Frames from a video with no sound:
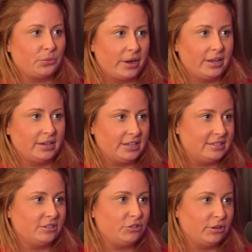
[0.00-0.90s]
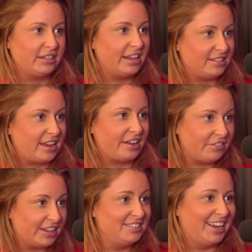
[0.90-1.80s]
to wait and ease into it in case I
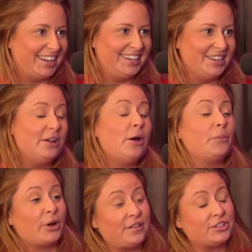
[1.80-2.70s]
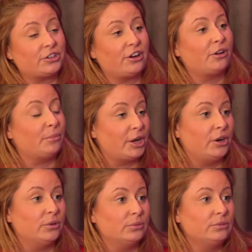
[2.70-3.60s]
have anxiety. But I've started on my
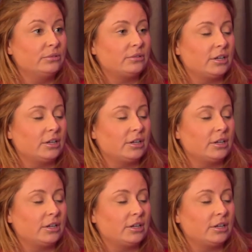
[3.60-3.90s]
own.